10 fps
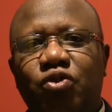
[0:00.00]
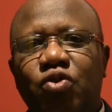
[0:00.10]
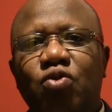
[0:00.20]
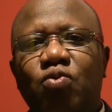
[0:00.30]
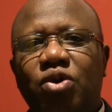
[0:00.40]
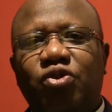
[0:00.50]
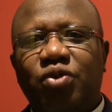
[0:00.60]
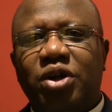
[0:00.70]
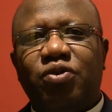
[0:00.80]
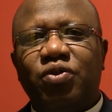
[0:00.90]
Do what
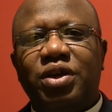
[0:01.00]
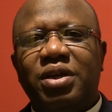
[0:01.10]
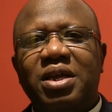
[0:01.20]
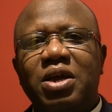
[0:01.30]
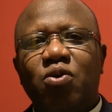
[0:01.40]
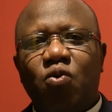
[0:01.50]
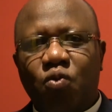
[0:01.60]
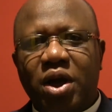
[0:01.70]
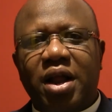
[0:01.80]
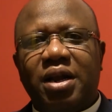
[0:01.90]
you are doing
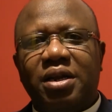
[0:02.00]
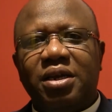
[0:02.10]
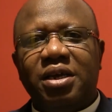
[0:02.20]
well.